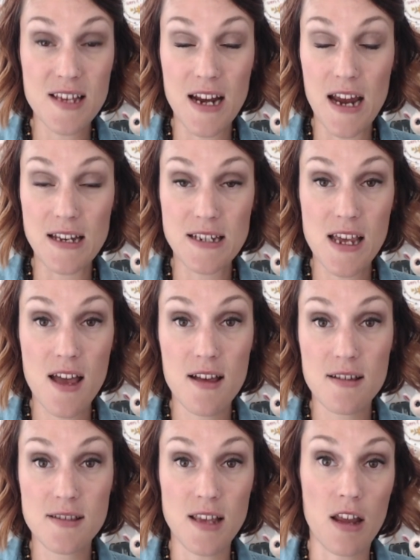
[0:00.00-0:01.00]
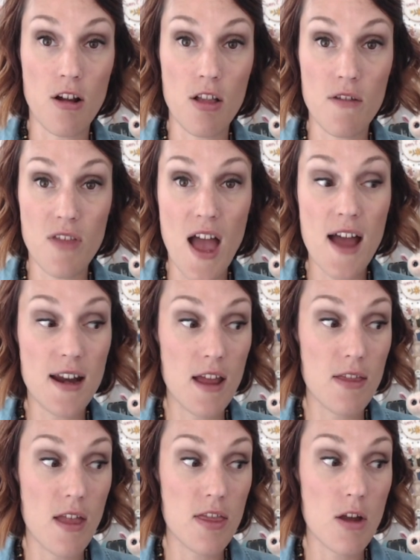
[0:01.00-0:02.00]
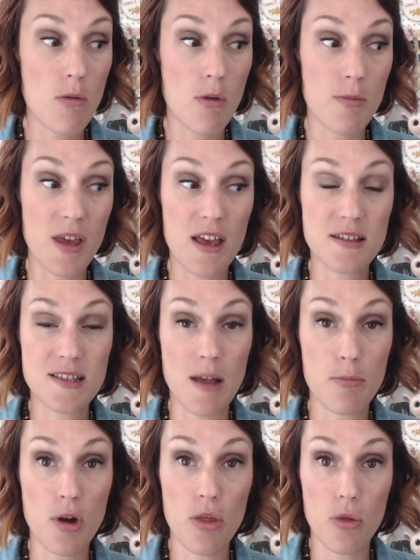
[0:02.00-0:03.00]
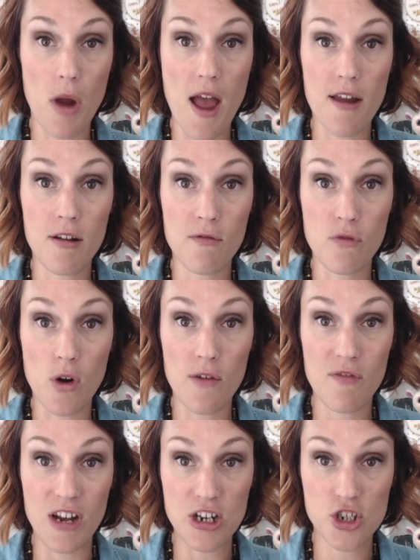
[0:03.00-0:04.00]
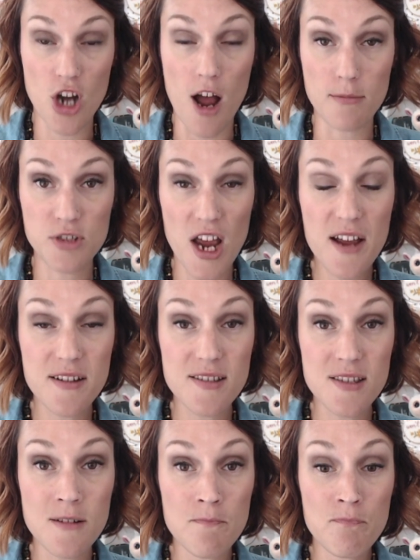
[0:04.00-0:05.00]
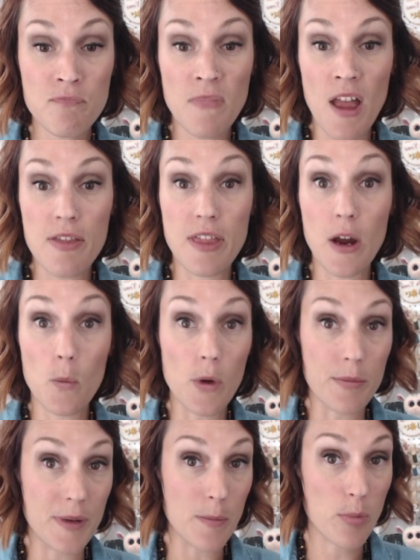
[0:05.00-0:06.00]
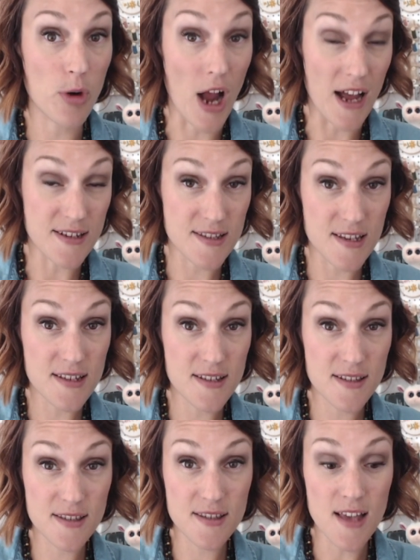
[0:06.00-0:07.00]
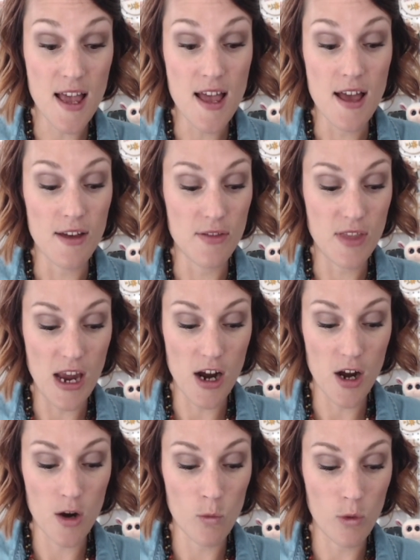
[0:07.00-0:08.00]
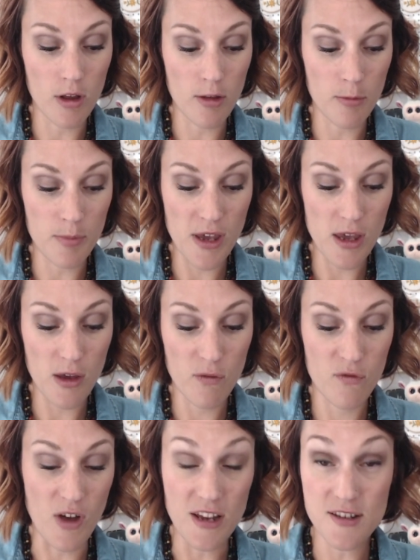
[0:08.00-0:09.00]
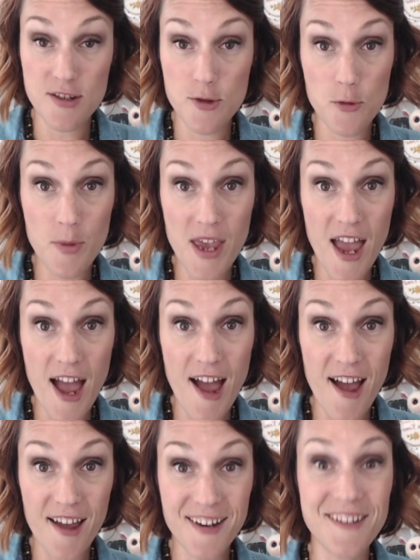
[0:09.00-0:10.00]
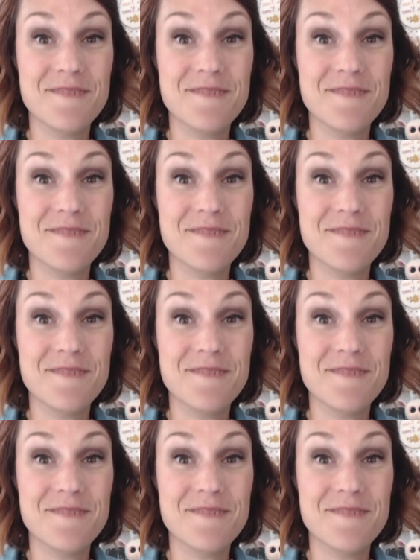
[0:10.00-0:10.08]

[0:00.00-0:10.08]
and ideas and all of that, and then there will be a separate thread for finished objects. There will be prizes. There will be fun to be had.